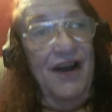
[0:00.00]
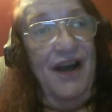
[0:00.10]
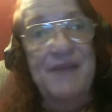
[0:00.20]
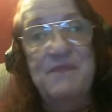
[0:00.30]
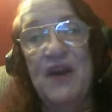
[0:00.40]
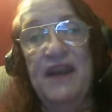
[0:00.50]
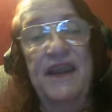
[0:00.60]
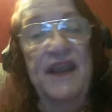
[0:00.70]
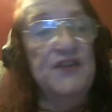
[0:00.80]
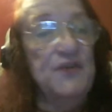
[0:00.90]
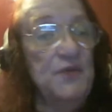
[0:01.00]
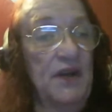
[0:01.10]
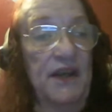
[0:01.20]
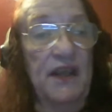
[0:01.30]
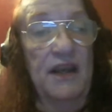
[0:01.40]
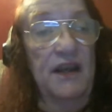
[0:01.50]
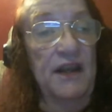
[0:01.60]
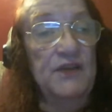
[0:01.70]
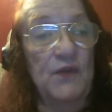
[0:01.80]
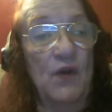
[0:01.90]
I'm not against running
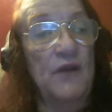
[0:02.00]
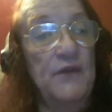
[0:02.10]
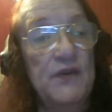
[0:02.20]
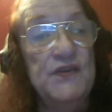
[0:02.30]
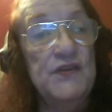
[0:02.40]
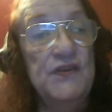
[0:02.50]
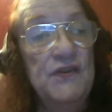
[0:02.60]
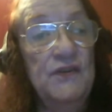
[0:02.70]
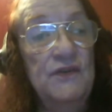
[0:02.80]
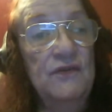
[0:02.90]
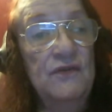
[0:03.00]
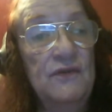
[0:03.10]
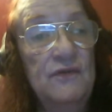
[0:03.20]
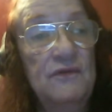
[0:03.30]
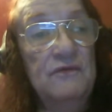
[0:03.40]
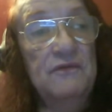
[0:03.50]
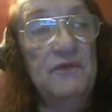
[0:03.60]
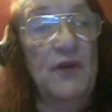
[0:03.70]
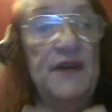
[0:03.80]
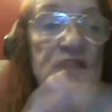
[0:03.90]
candidates for office.
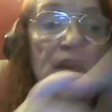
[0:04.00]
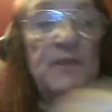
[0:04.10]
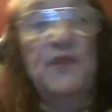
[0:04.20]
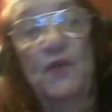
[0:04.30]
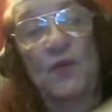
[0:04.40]
Great time to